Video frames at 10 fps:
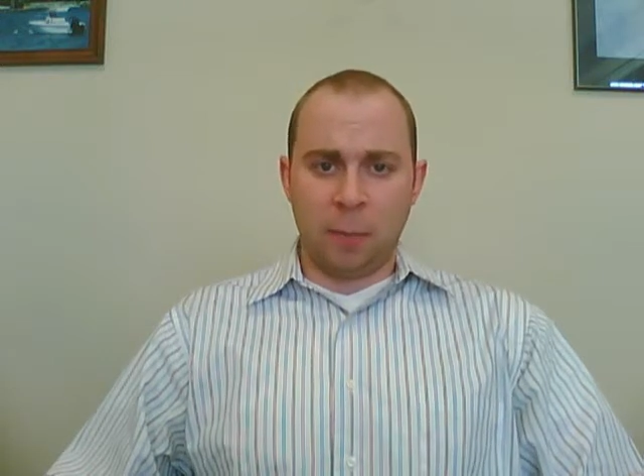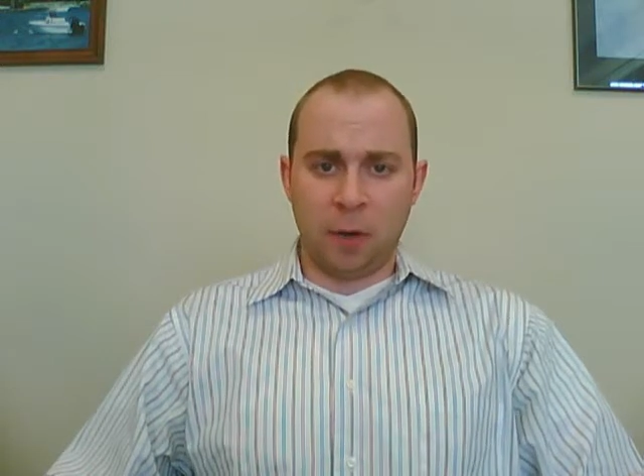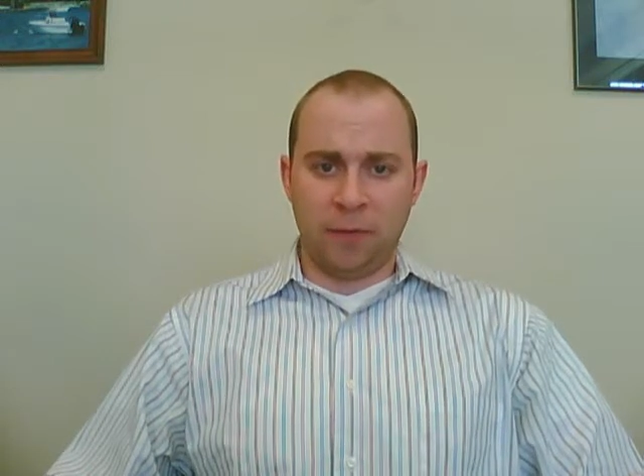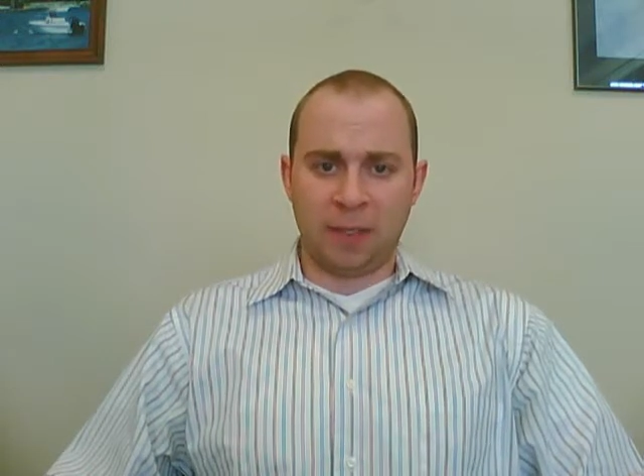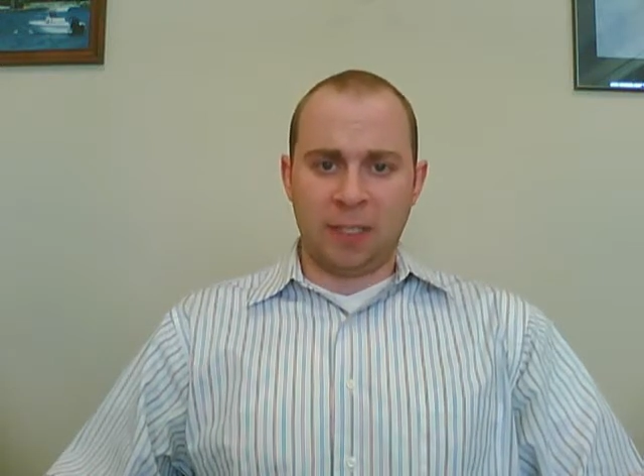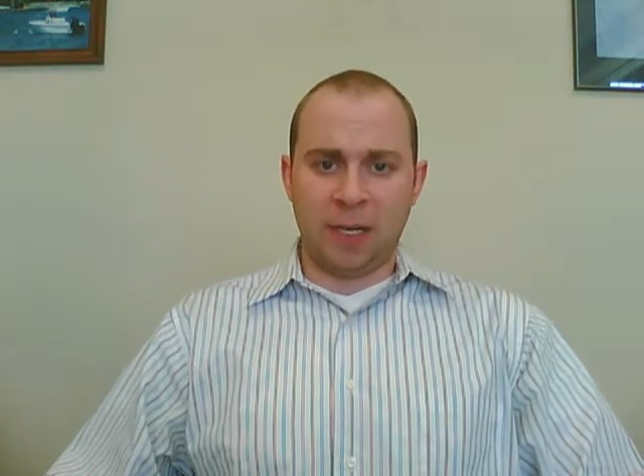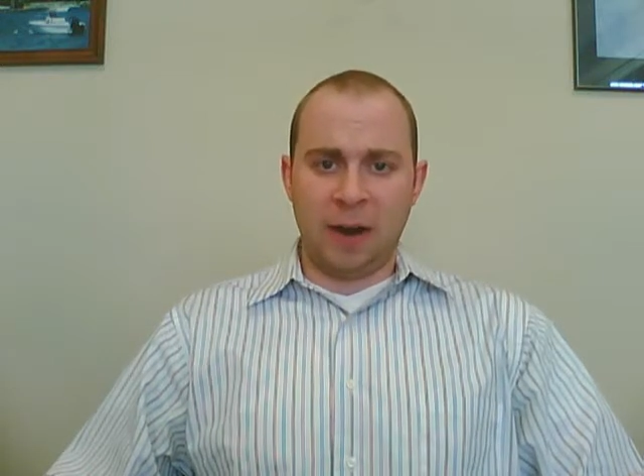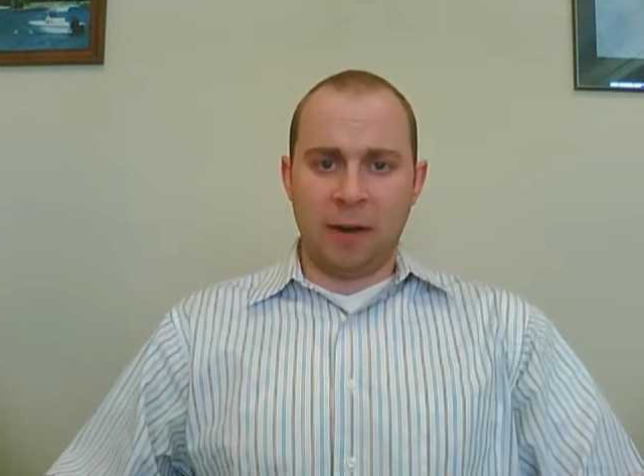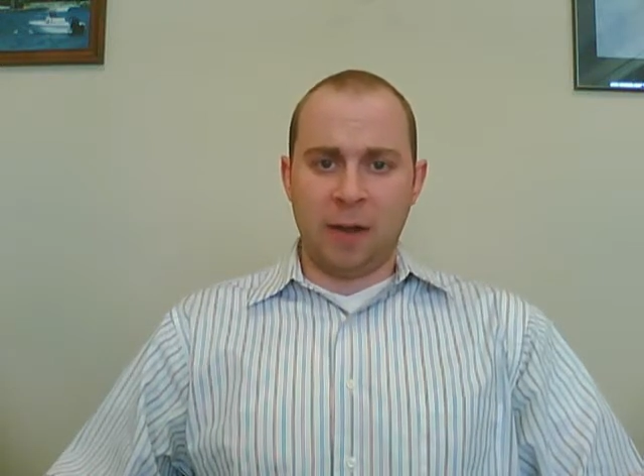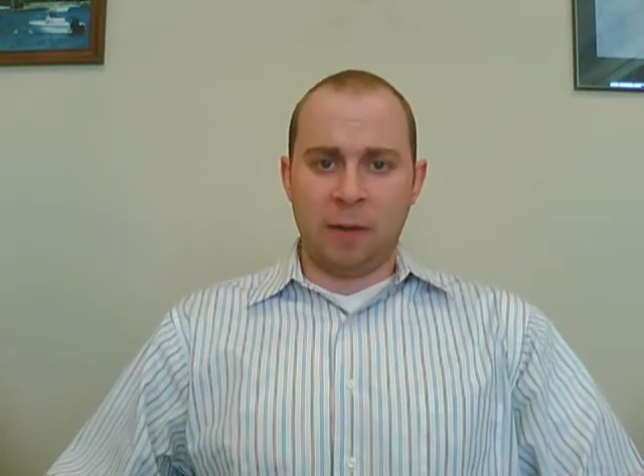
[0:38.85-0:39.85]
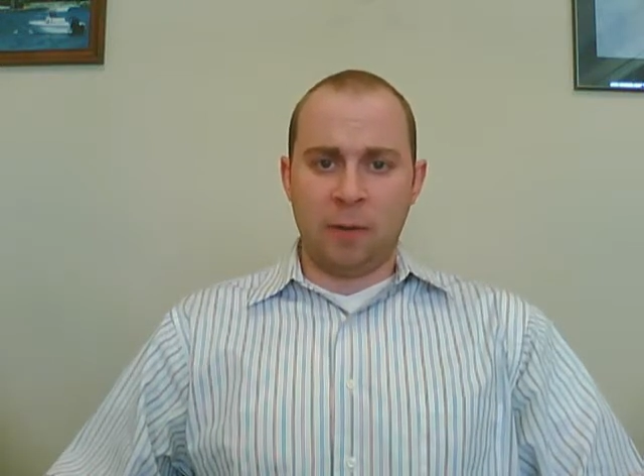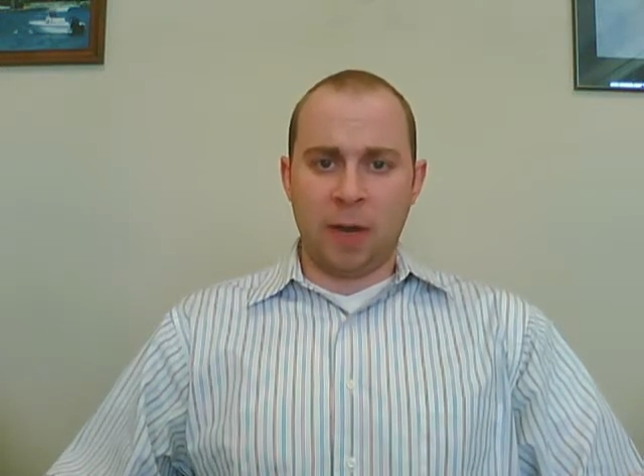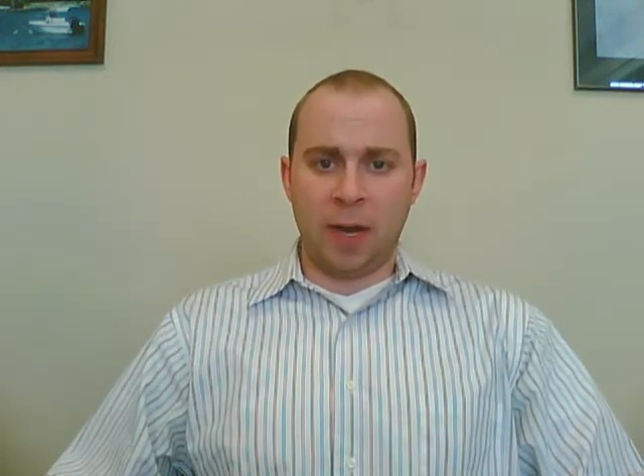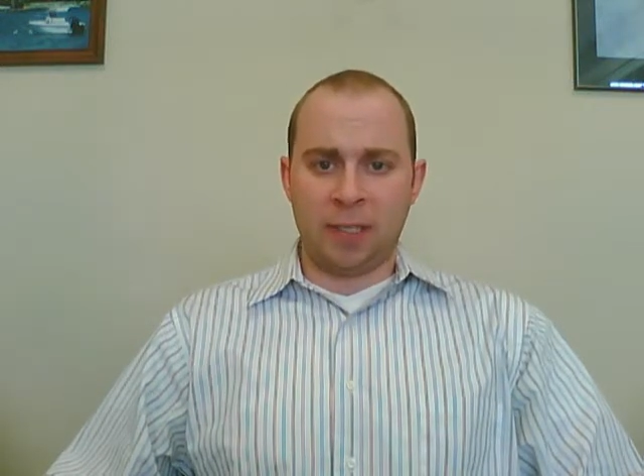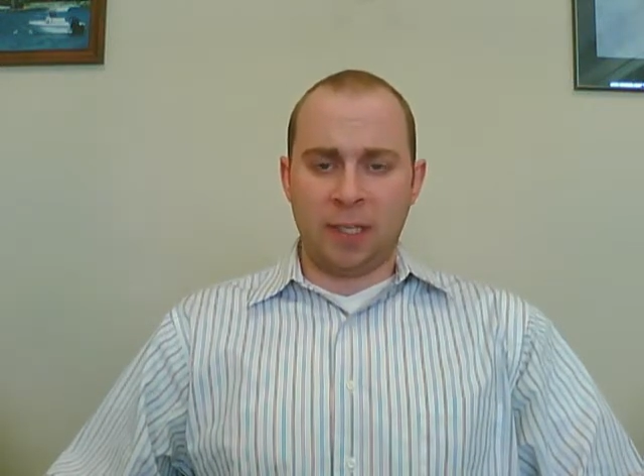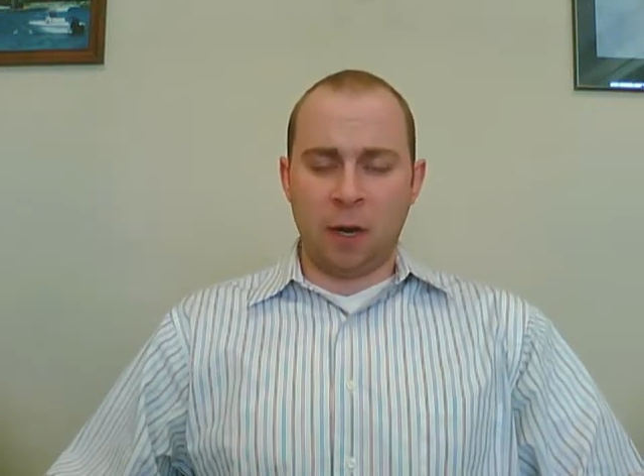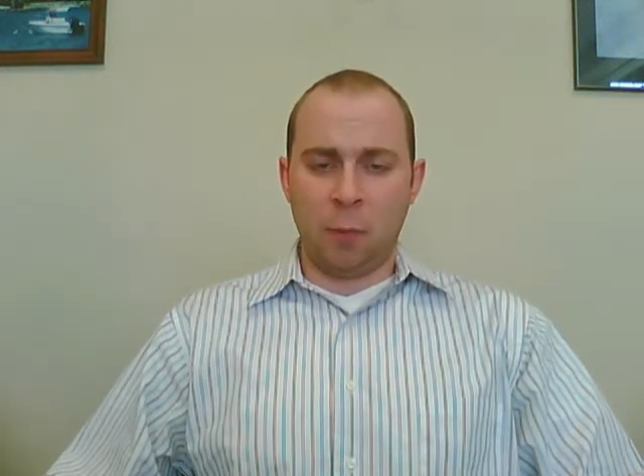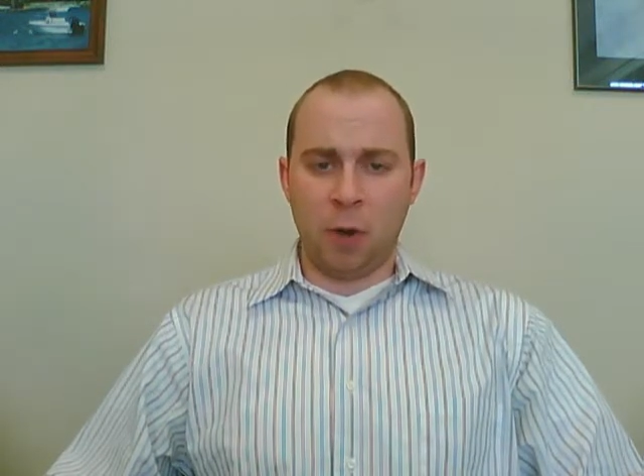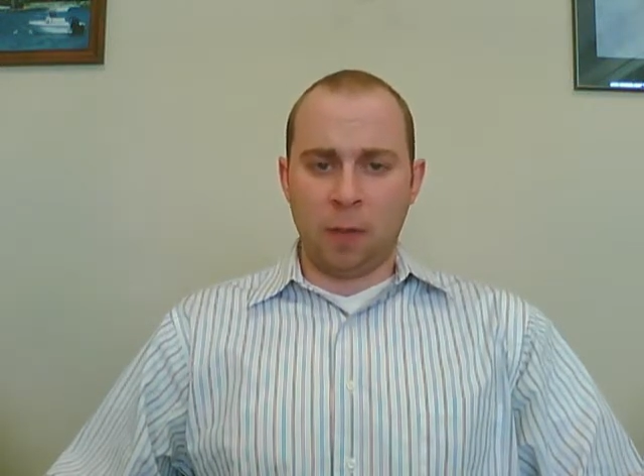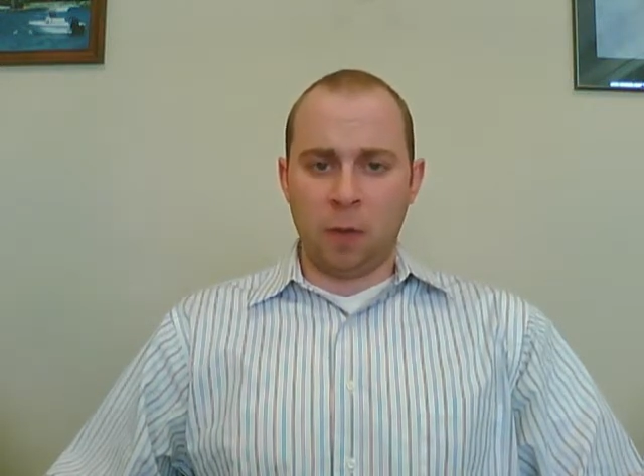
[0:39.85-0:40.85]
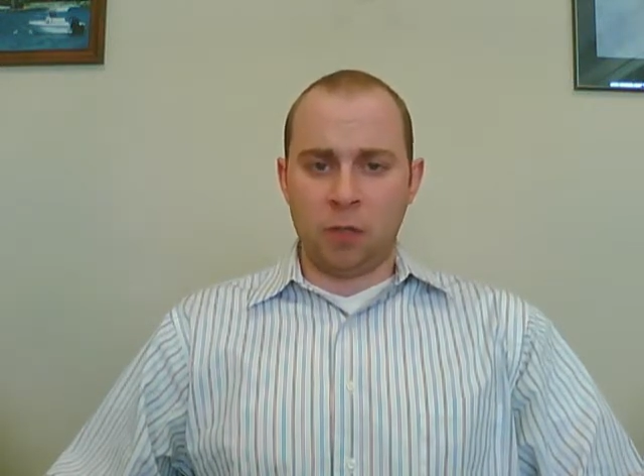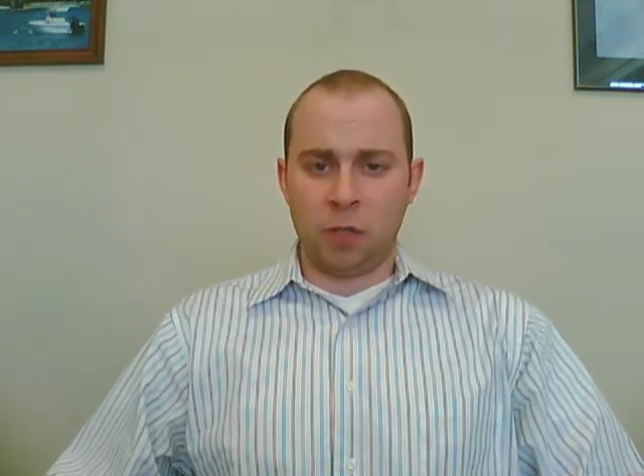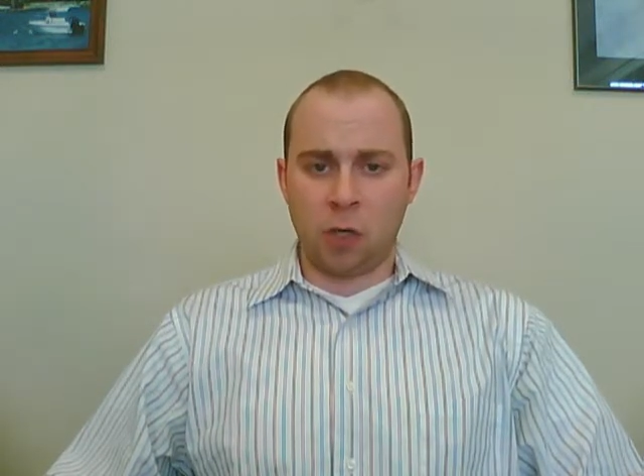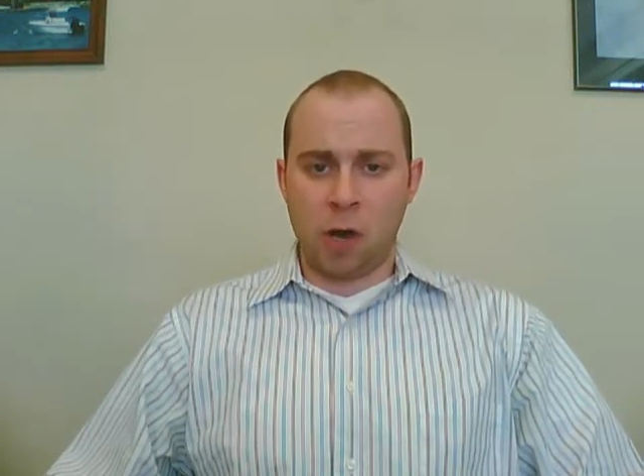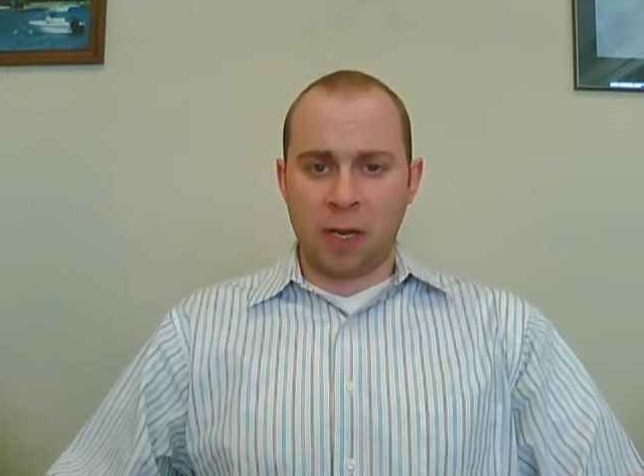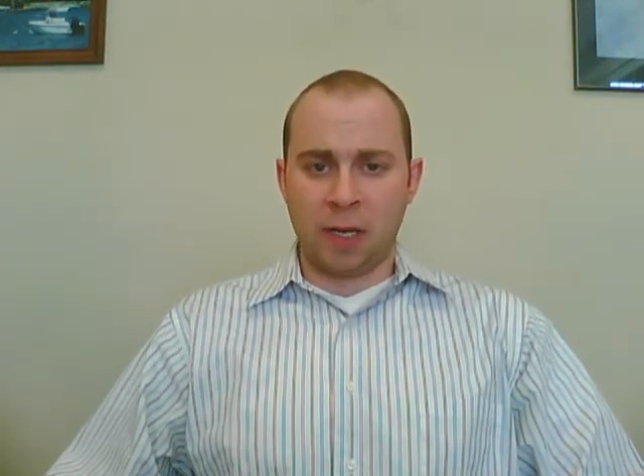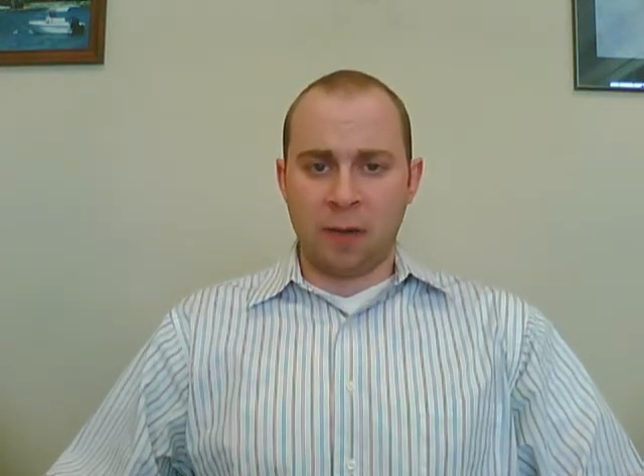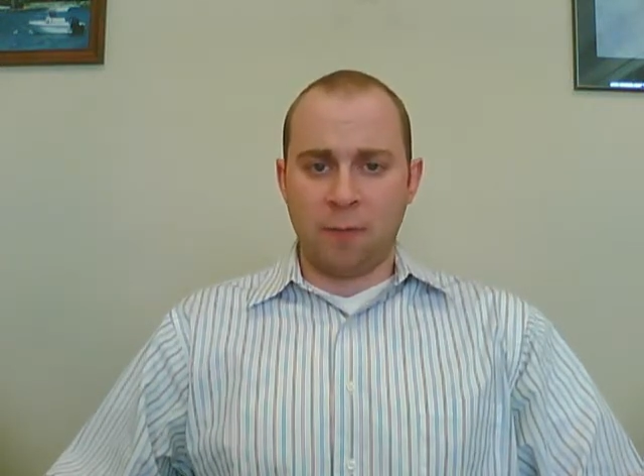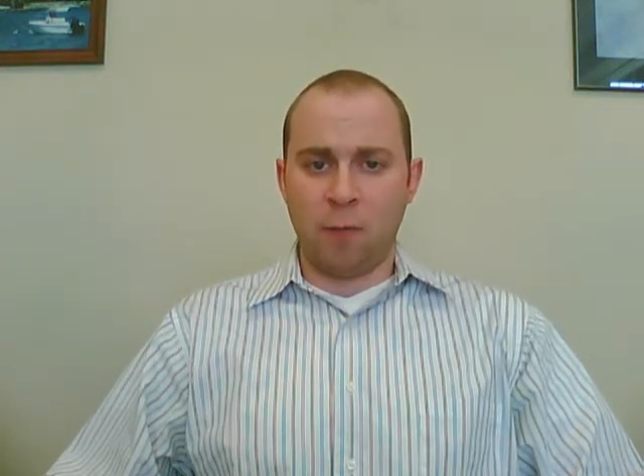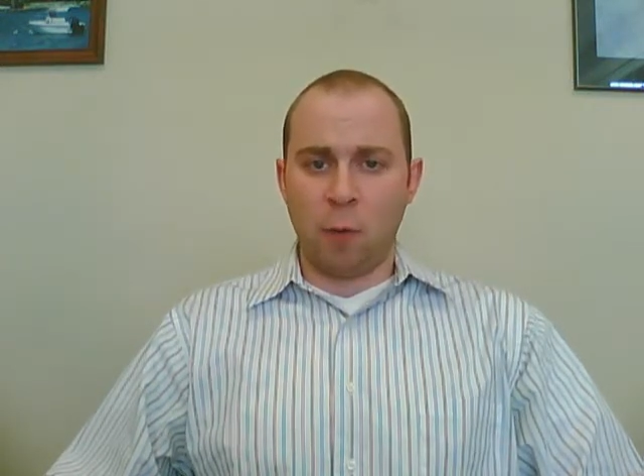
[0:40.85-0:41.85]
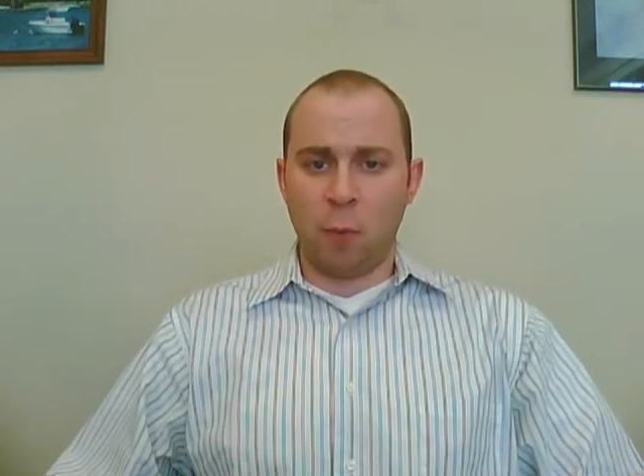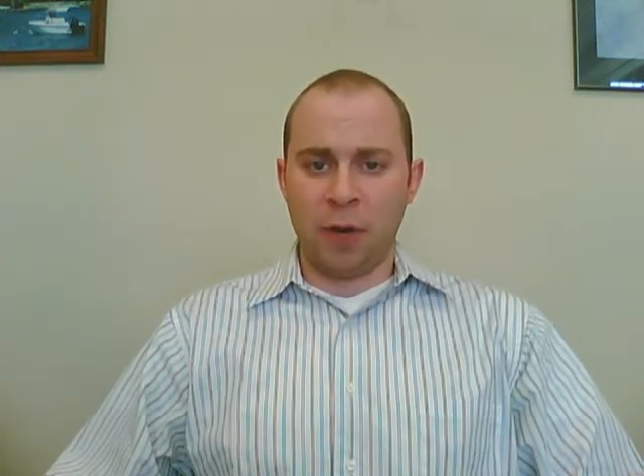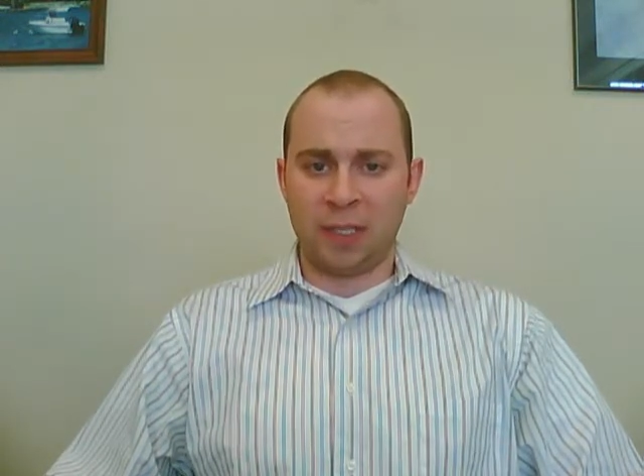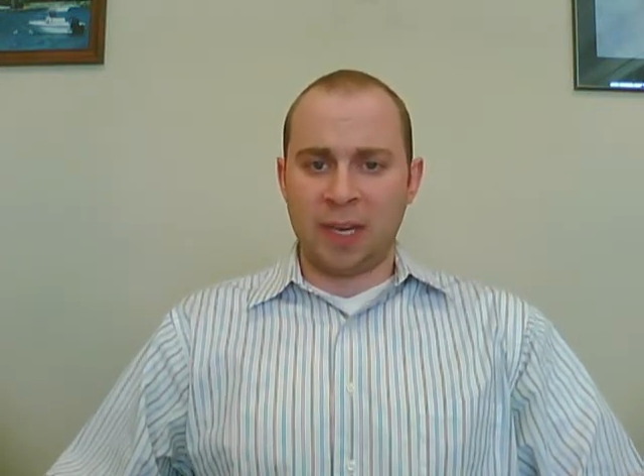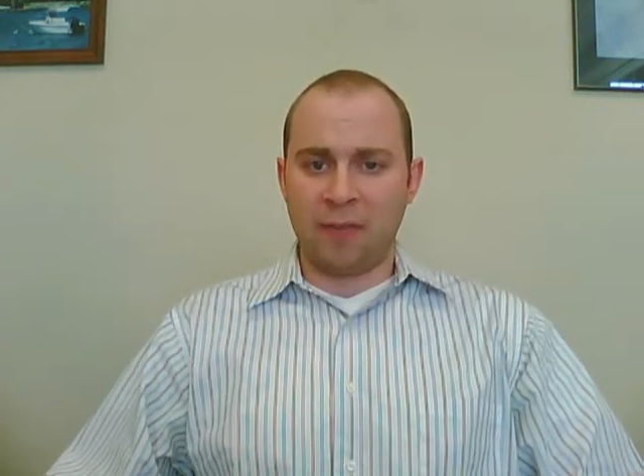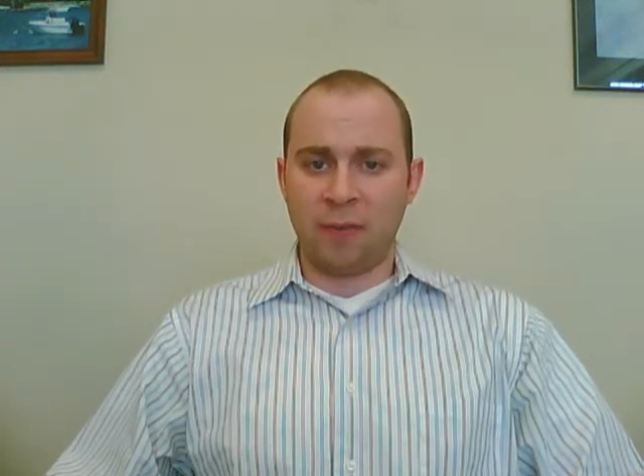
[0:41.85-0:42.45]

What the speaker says: perfect scenario 0-point loans, you're talking 4.75%.